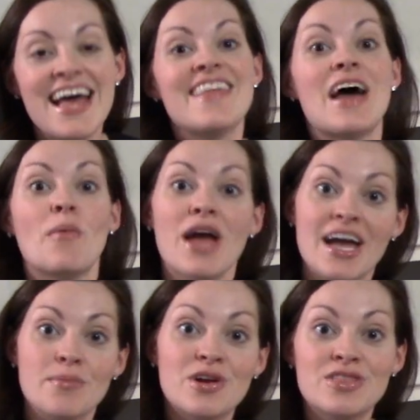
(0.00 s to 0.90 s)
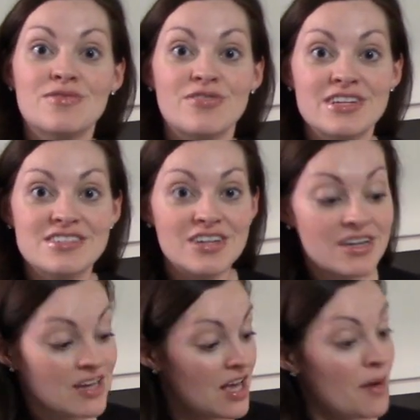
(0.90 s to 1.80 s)
That way I can put it in the freezer,
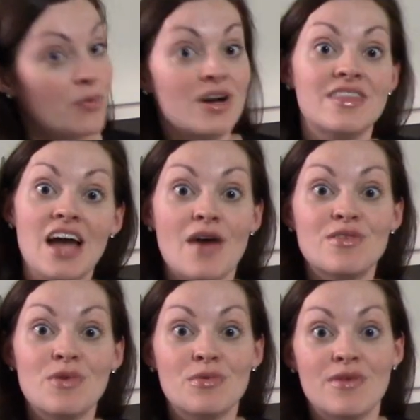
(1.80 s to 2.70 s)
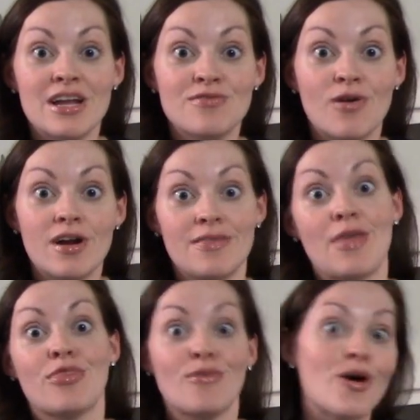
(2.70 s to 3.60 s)
put it in the oven when we're ready for it, and
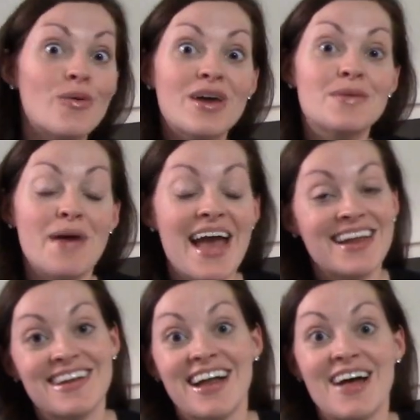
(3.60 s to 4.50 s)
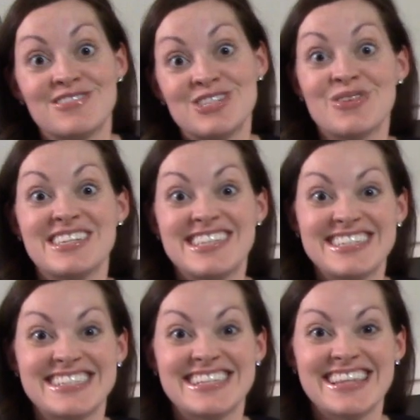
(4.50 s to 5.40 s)
then throw away the pan and not have to do any
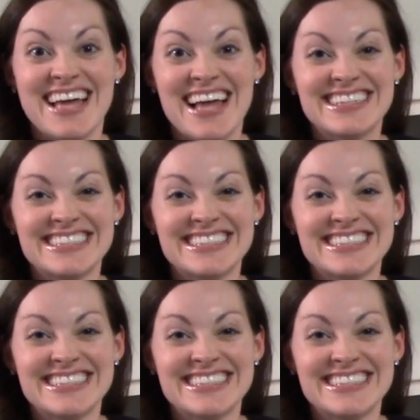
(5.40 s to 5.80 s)
dishes at the end.